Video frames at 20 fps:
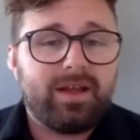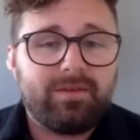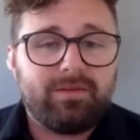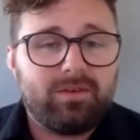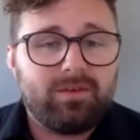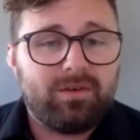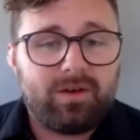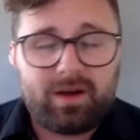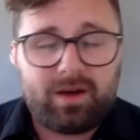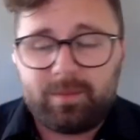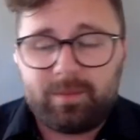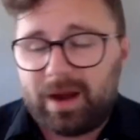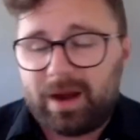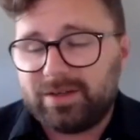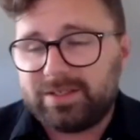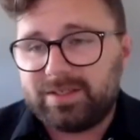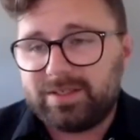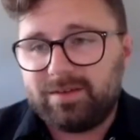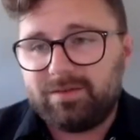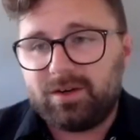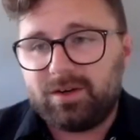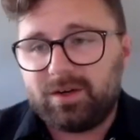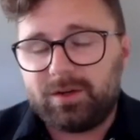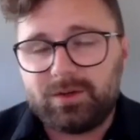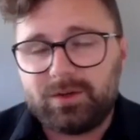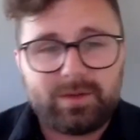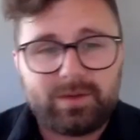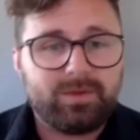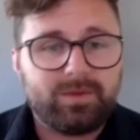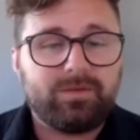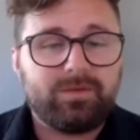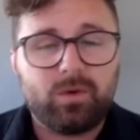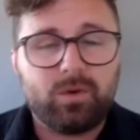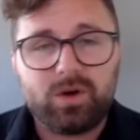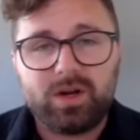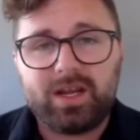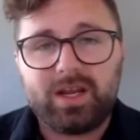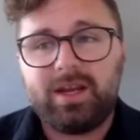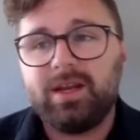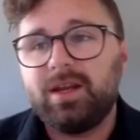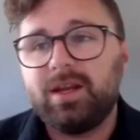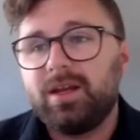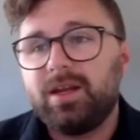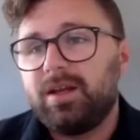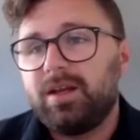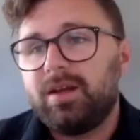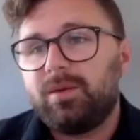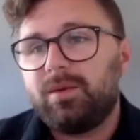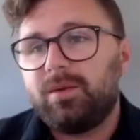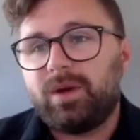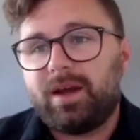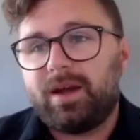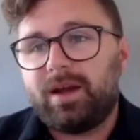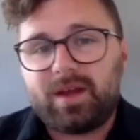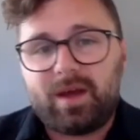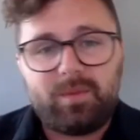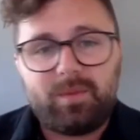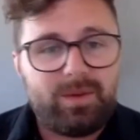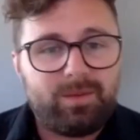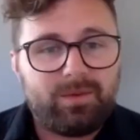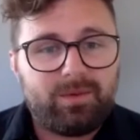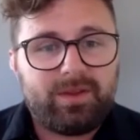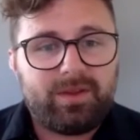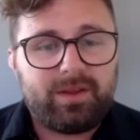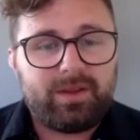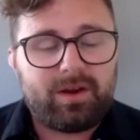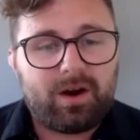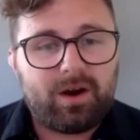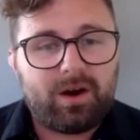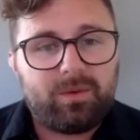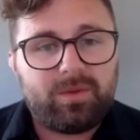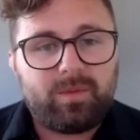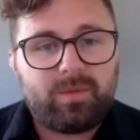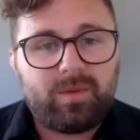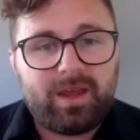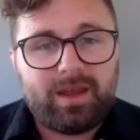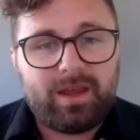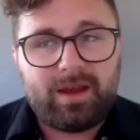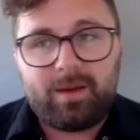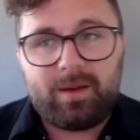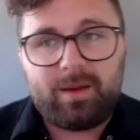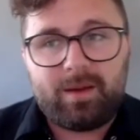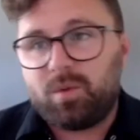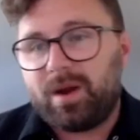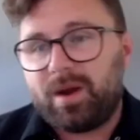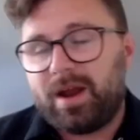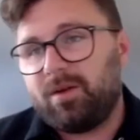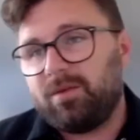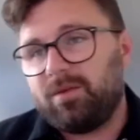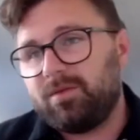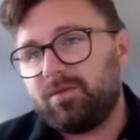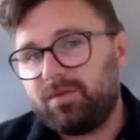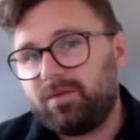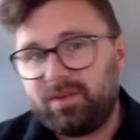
level on my receiver, it goes up to 40. When I've got people in the car with me, I'm around